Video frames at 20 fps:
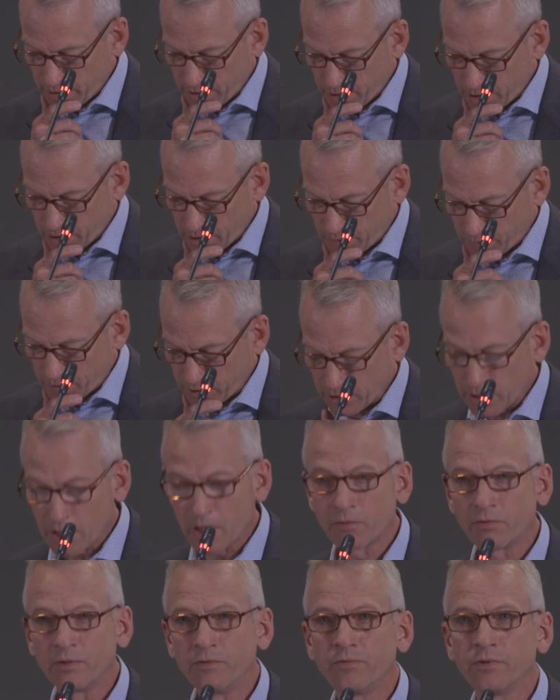in the Harvard
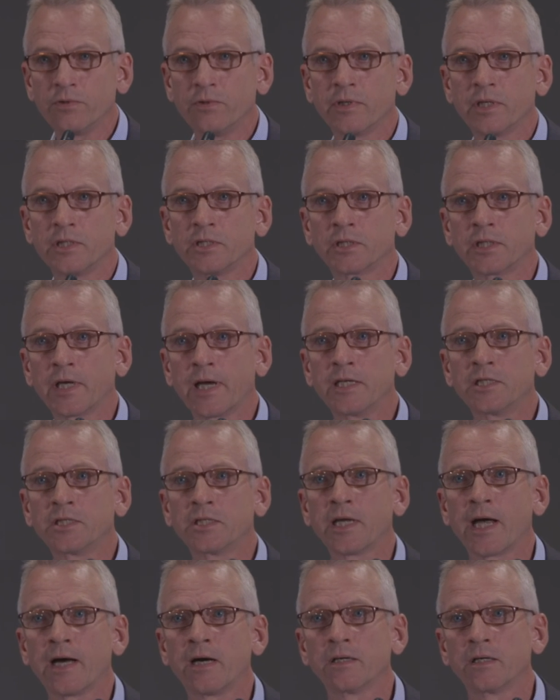Law Review that
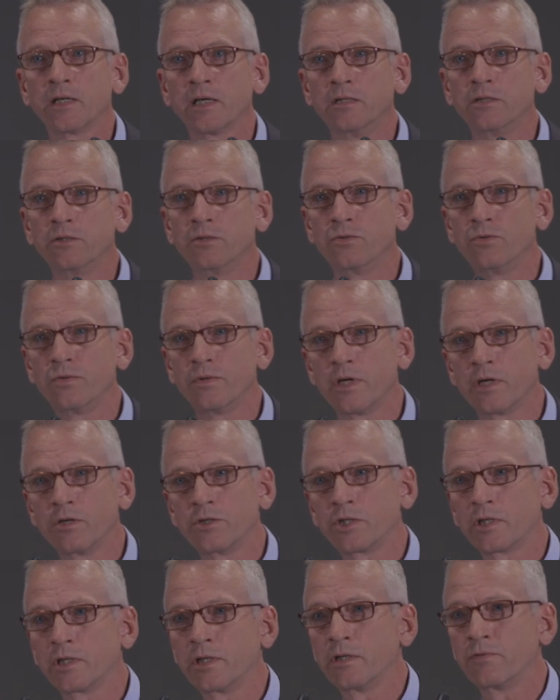sketched out a new
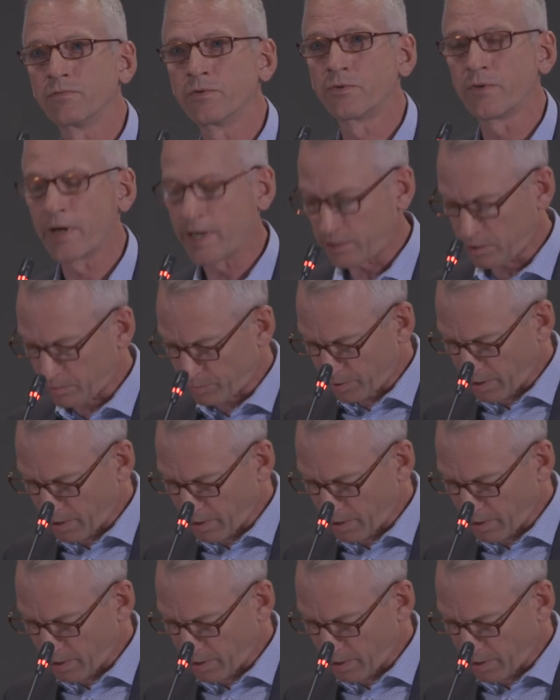notion of the right to